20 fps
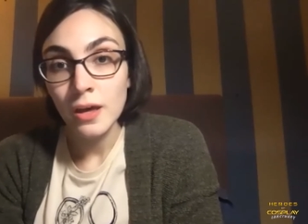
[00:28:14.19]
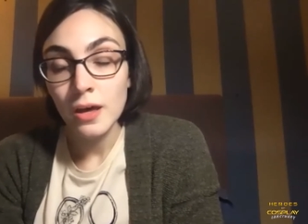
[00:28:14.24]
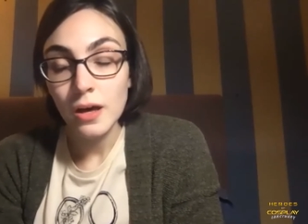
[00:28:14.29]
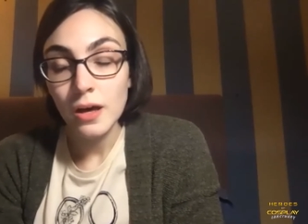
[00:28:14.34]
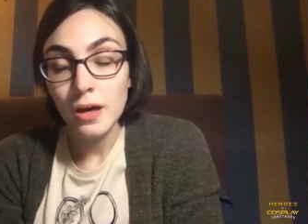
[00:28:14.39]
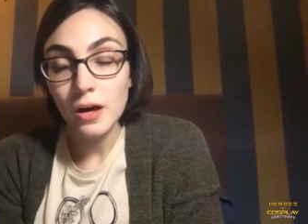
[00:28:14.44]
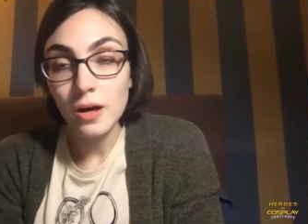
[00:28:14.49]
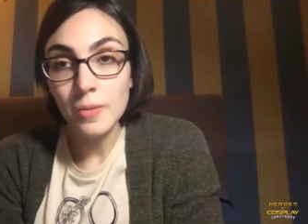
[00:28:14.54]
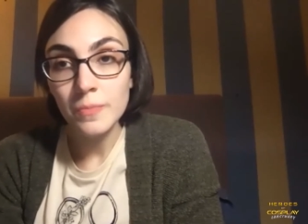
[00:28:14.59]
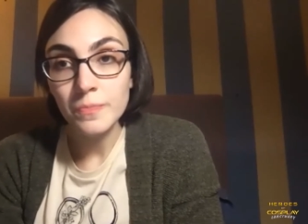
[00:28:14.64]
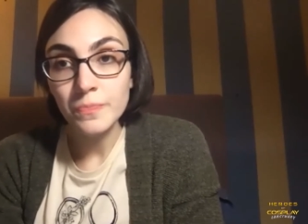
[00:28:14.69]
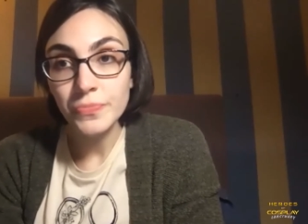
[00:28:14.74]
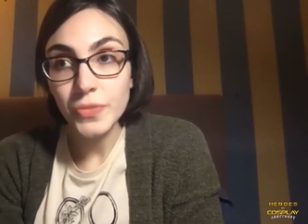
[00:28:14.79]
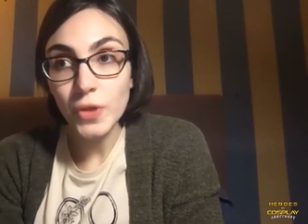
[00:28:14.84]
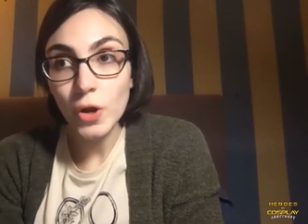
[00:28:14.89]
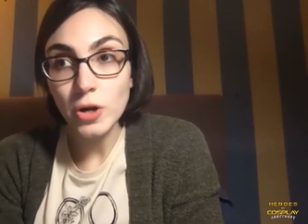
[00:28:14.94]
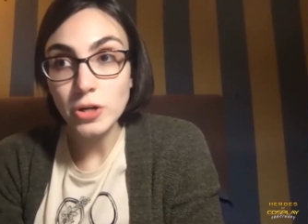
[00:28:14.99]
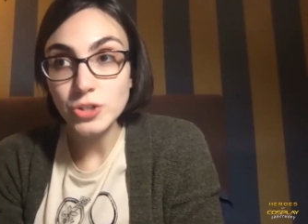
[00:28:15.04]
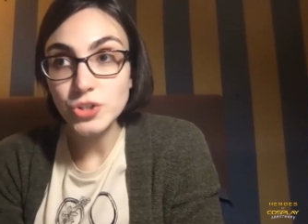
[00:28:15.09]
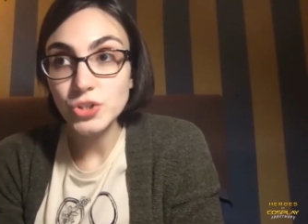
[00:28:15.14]

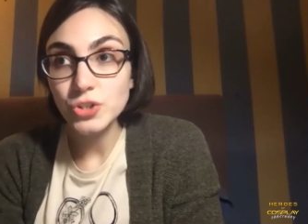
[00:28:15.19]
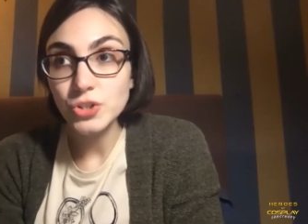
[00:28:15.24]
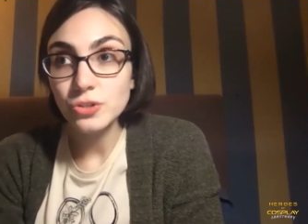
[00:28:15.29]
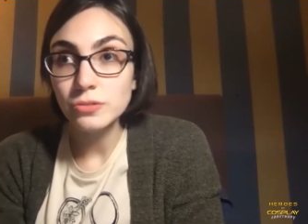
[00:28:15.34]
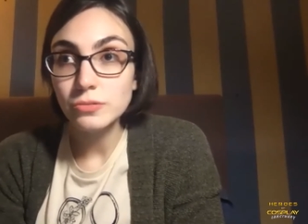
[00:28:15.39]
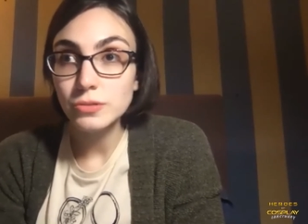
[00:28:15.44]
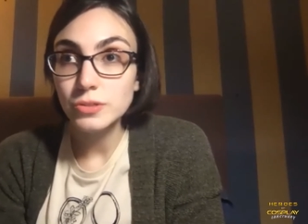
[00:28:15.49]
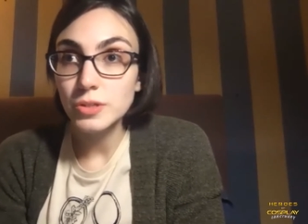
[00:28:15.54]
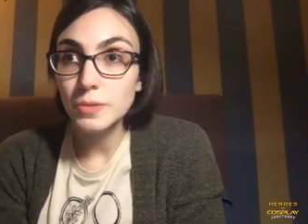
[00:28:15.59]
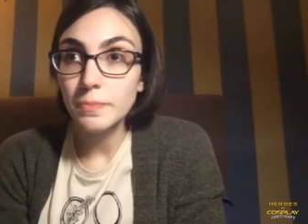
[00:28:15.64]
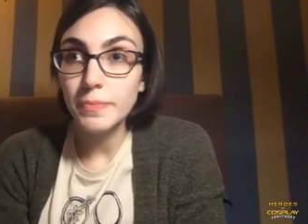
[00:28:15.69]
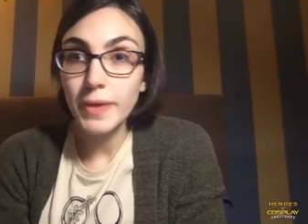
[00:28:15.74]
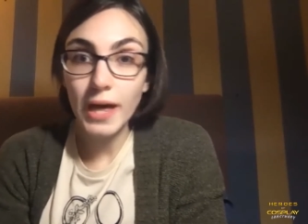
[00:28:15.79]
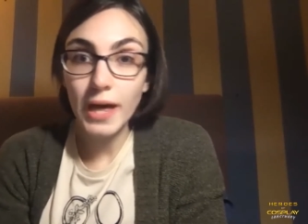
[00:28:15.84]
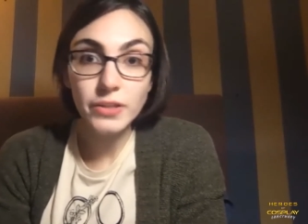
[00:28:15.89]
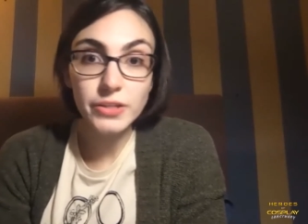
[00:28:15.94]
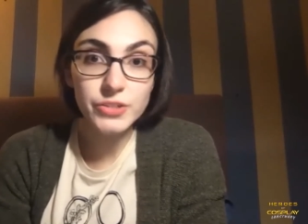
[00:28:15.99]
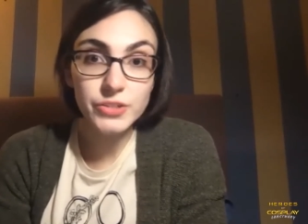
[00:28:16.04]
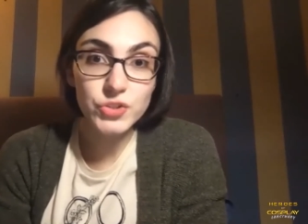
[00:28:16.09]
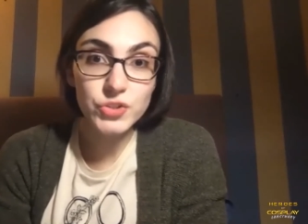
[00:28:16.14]
Hard to
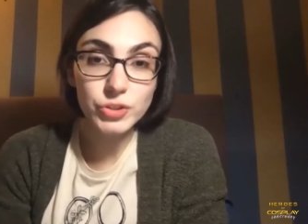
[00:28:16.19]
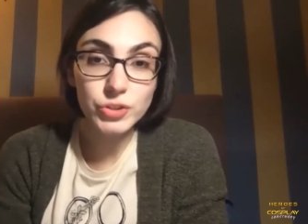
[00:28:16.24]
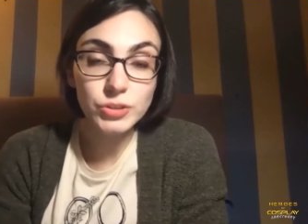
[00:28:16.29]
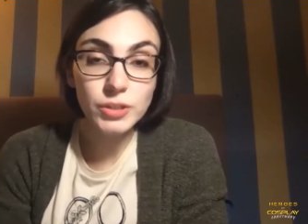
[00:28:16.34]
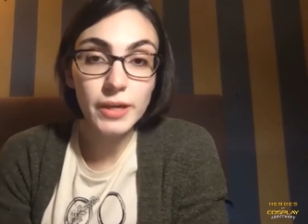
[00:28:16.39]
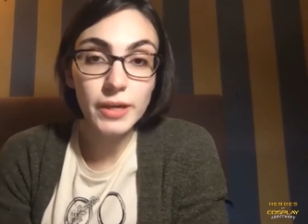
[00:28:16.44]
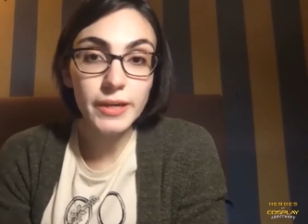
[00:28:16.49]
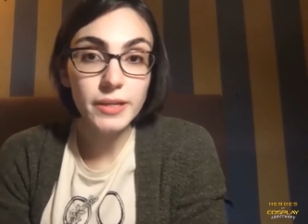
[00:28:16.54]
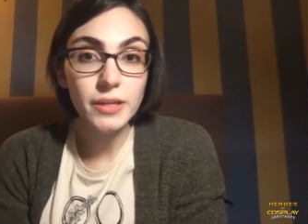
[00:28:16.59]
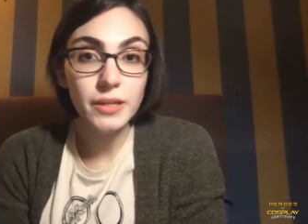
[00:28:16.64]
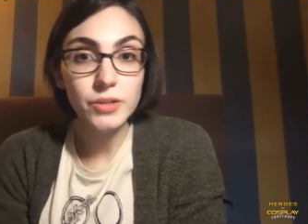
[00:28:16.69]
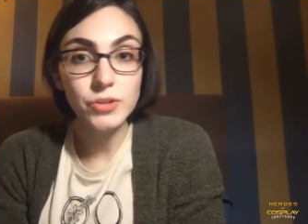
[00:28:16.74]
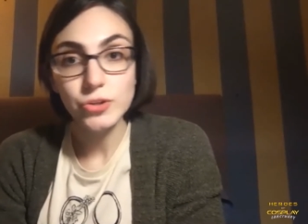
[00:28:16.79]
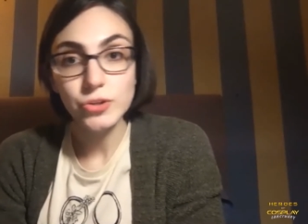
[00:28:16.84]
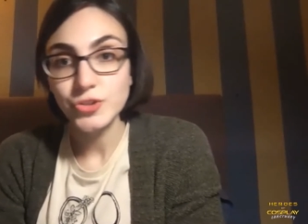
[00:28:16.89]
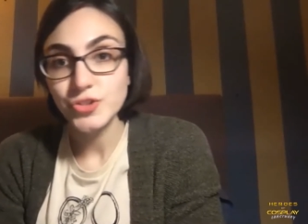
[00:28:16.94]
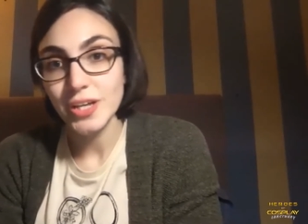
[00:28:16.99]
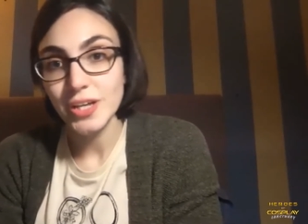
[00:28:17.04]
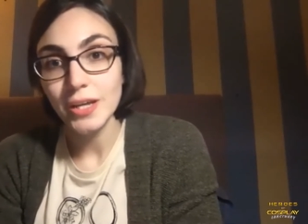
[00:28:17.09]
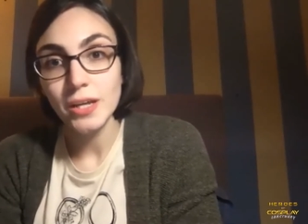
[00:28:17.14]
balance your light and your
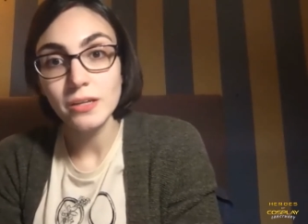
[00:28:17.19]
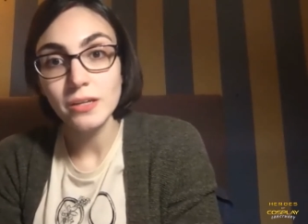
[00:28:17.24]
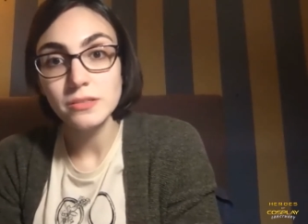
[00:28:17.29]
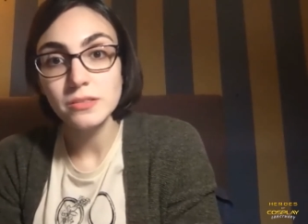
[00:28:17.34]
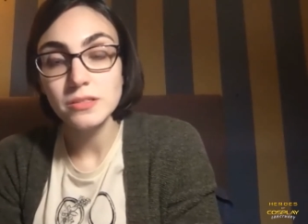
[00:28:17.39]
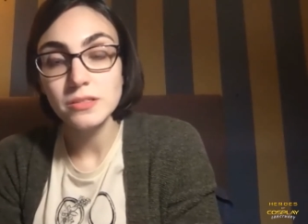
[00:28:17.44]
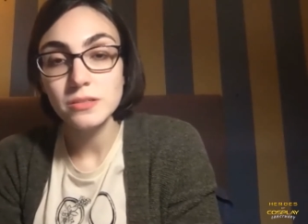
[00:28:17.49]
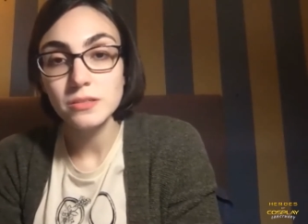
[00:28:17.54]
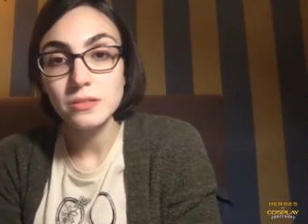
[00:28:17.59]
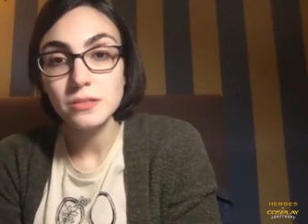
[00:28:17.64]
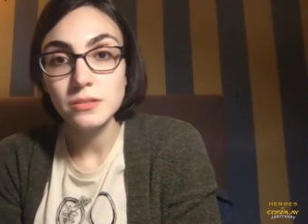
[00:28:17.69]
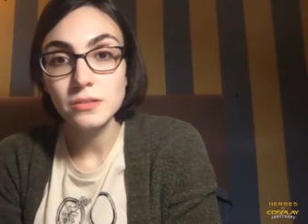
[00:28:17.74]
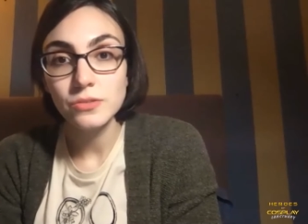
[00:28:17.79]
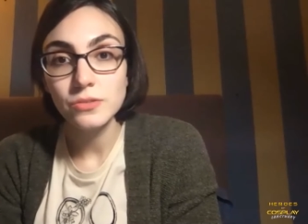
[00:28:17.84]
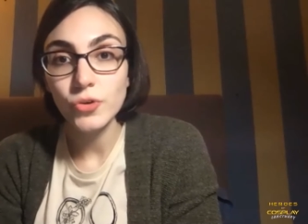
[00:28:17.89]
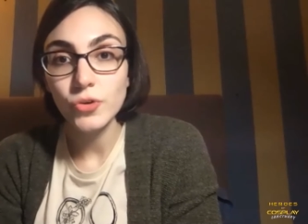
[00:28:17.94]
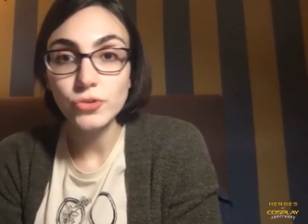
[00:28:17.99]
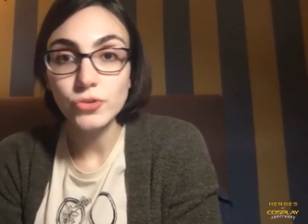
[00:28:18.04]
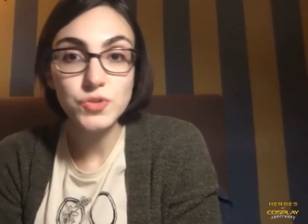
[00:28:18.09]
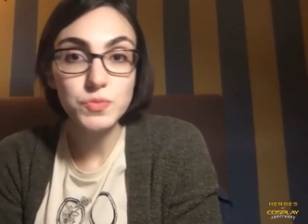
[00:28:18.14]
settings,
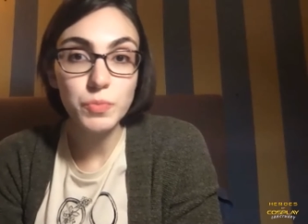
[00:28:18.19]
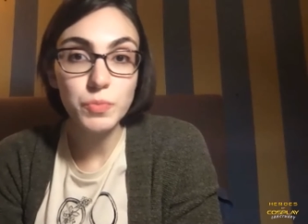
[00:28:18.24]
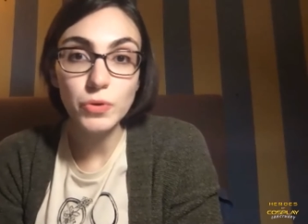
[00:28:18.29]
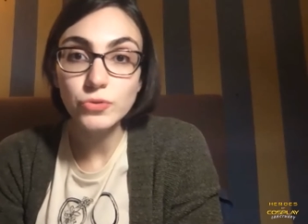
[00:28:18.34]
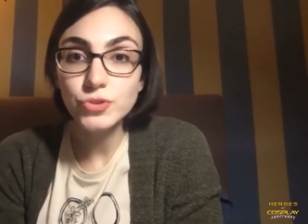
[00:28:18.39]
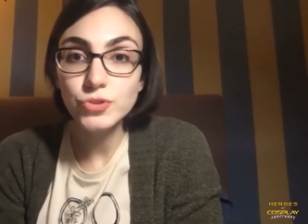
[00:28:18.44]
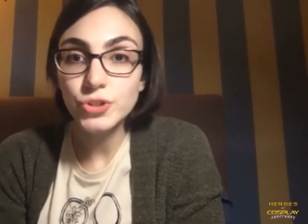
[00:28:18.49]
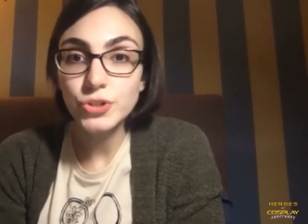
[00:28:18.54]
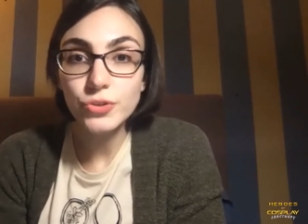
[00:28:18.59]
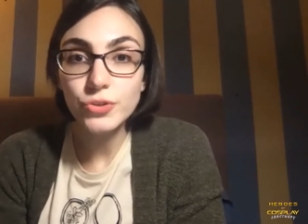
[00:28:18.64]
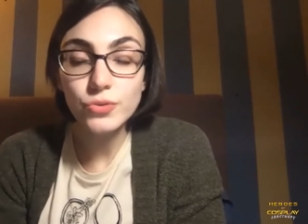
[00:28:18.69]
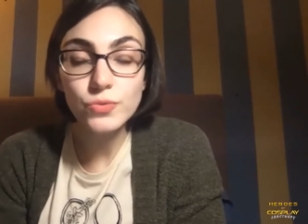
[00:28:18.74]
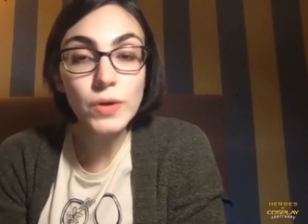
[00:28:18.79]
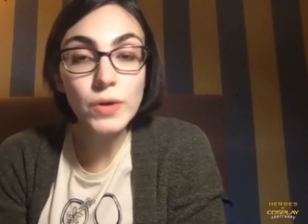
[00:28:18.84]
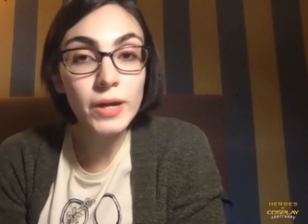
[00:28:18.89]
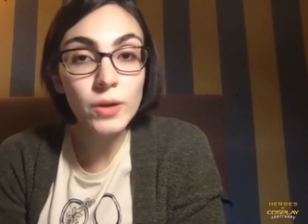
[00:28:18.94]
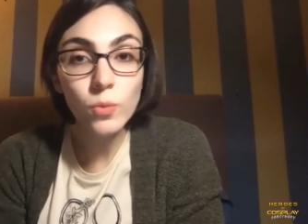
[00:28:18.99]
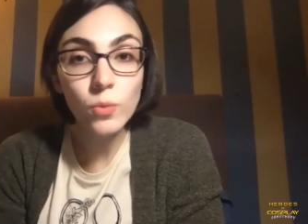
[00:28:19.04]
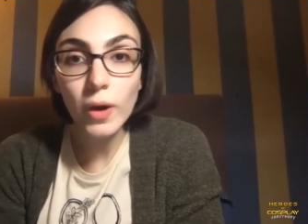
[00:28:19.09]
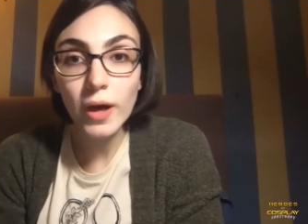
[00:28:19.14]
your exposure the
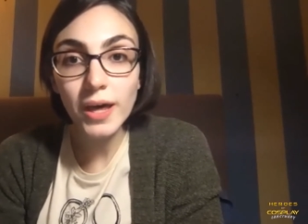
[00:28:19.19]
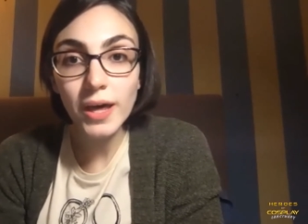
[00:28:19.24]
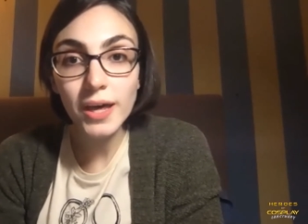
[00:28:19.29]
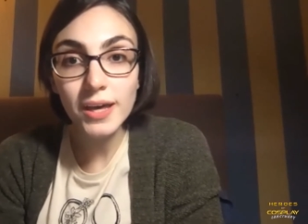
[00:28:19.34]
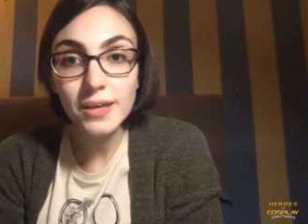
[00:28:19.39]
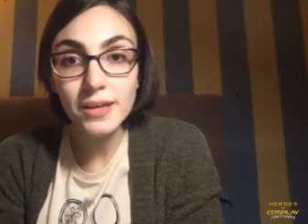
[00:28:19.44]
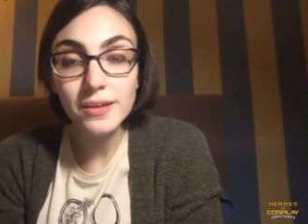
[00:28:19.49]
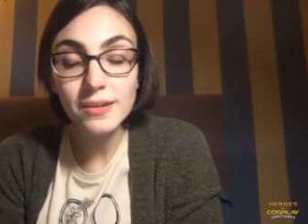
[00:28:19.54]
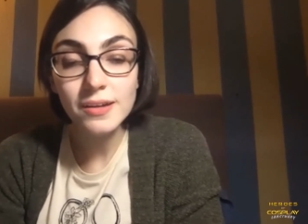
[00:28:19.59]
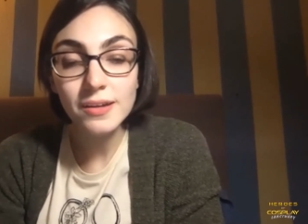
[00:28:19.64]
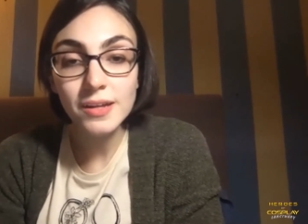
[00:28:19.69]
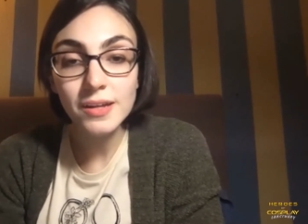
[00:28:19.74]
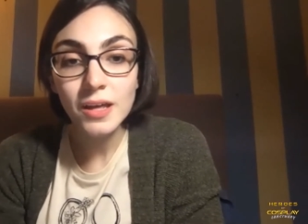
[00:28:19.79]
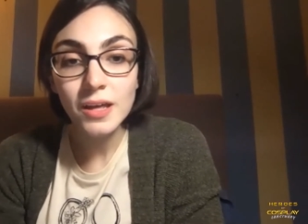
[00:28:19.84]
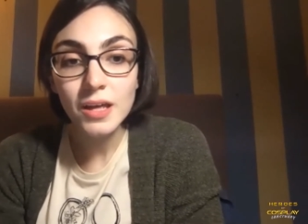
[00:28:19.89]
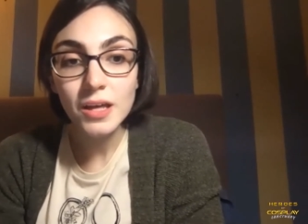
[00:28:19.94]
right way, and